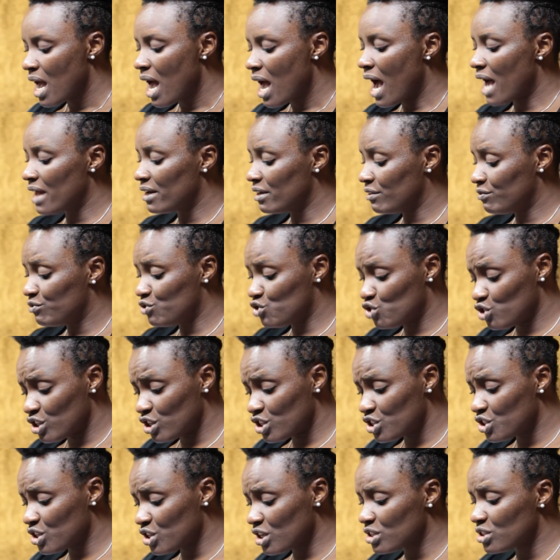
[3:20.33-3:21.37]
And if
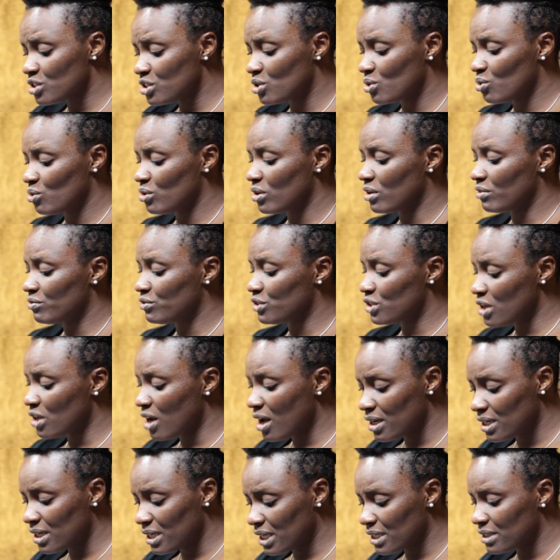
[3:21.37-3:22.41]
Jesus could have
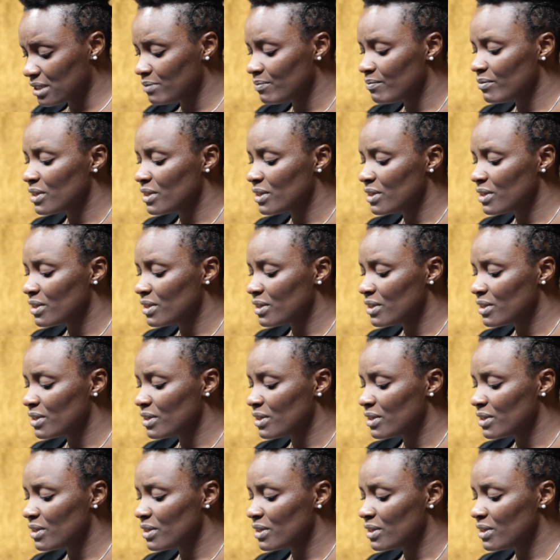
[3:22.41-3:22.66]
done it,